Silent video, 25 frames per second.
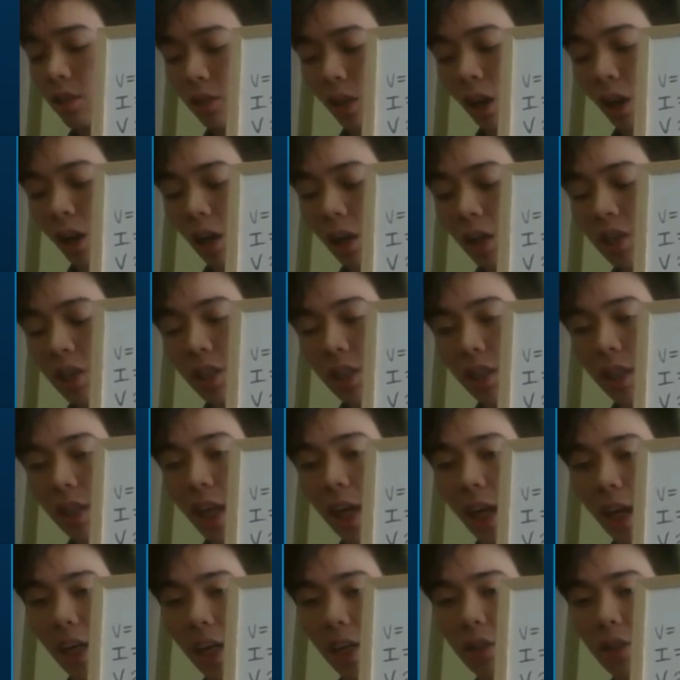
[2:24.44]
charge
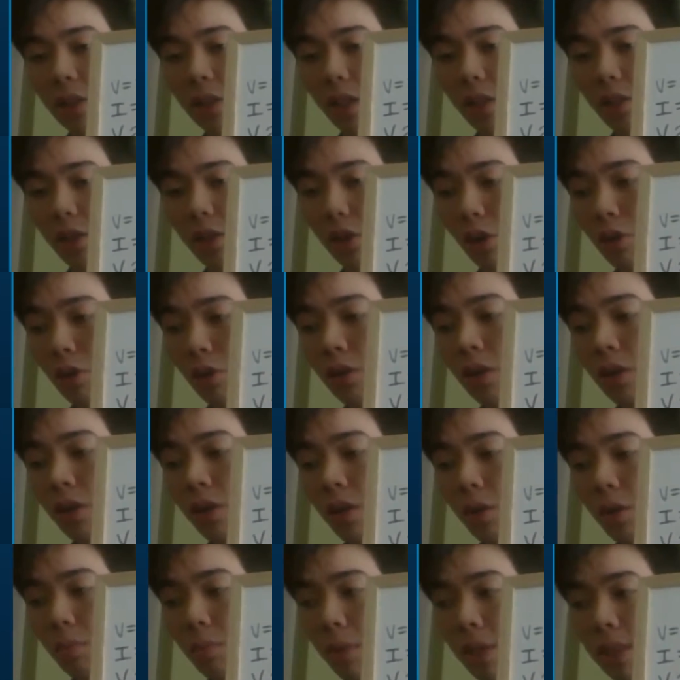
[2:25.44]
that enters a node
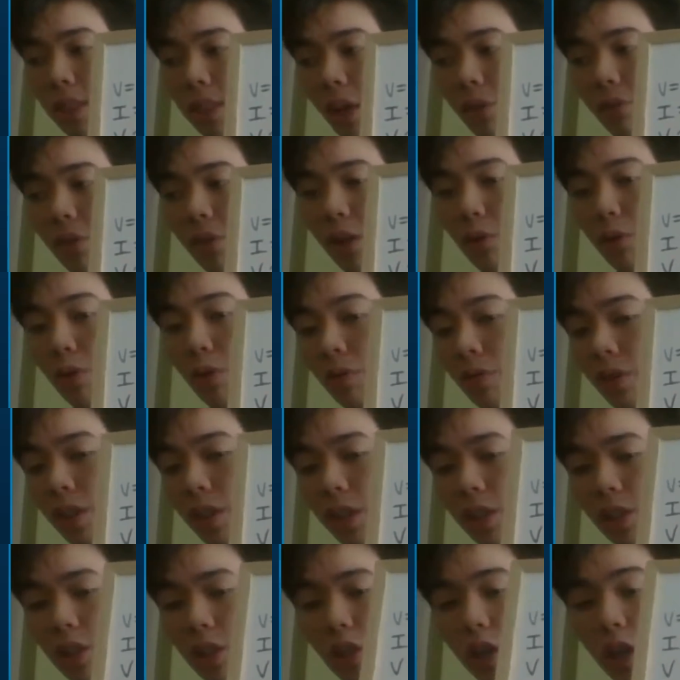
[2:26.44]
must have
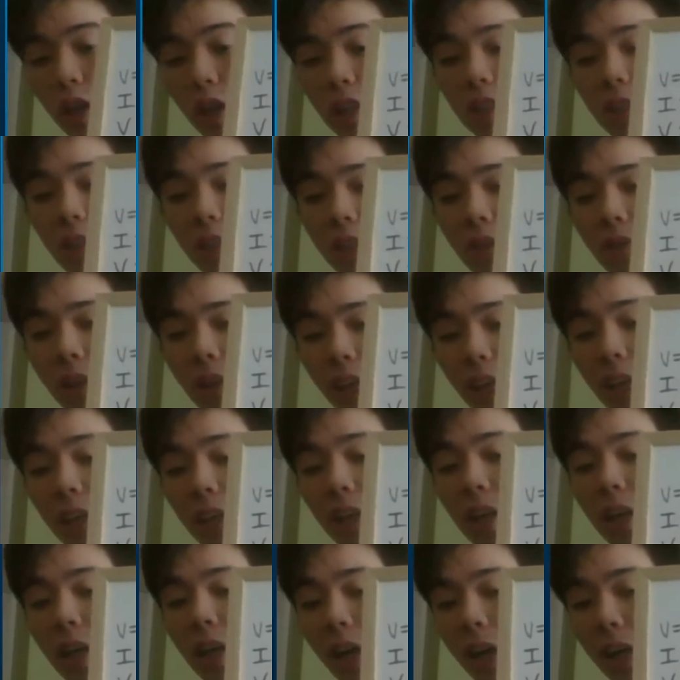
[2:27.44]
equivalent charge leaving it,
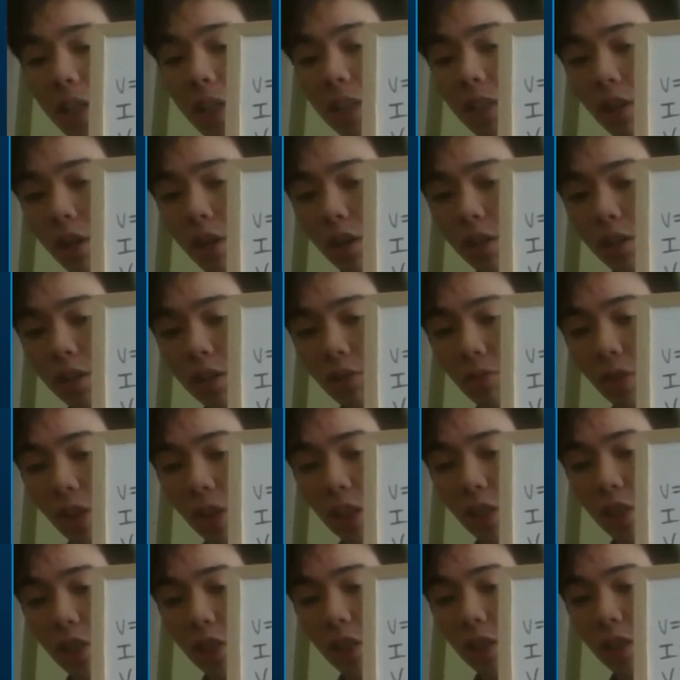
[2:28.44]
hence
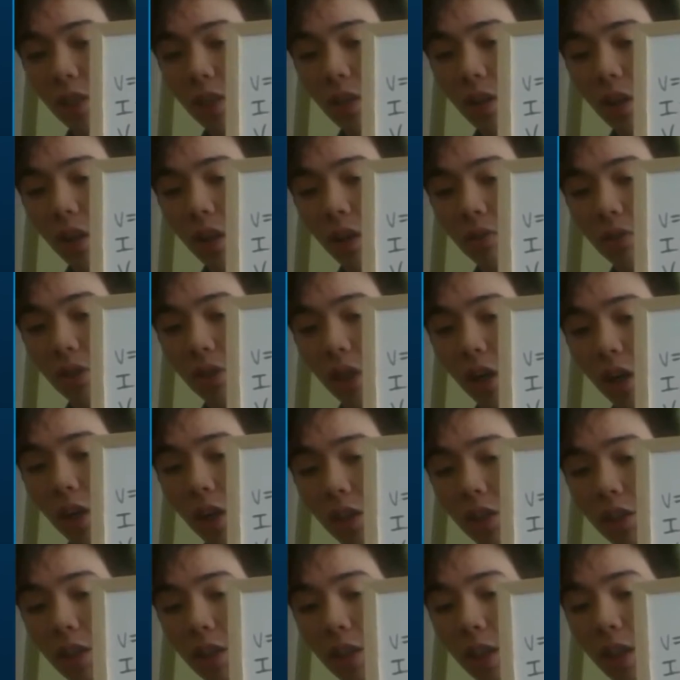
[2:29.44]
conservation of
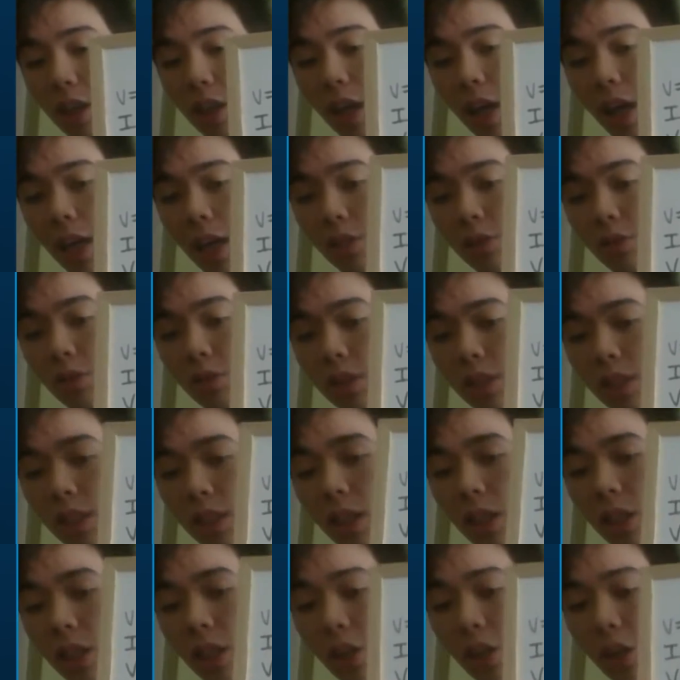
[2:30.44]
charge. As you see
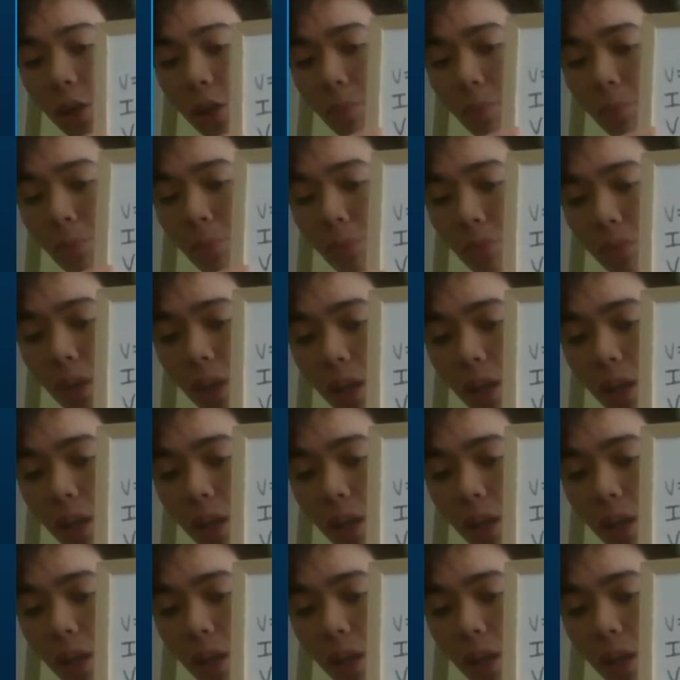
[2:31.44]
here,